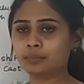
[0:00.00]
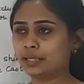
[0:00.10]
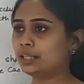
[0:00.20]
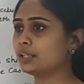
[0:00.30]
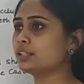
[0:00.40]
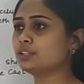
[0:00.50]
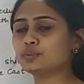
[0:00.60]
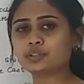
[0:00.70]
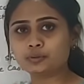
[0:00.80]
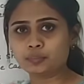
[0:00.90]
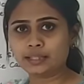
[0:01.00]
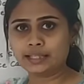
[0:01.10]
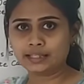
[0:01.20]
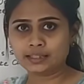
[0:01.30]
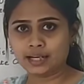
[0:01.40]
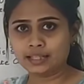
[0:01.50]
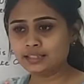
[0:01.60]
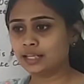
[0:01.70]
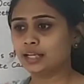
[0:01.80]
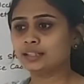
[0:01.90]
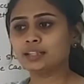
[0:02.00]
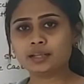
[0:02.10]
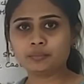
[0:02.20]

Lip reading: making it into a duplicate cast, the